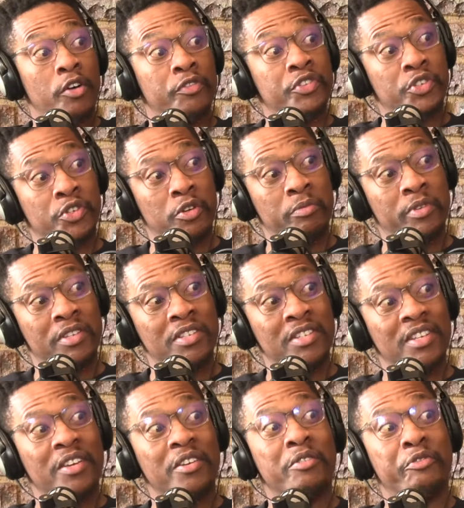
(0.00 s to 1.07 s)
of
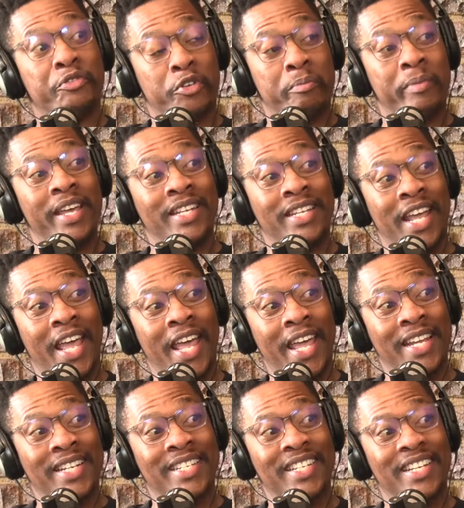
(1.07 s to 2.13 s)
sermons from my
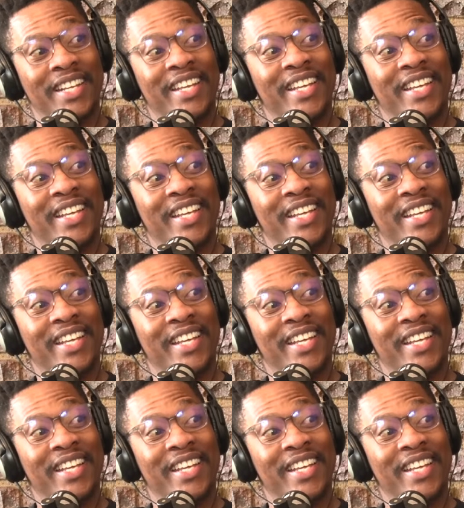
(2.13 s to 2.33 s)
that dad.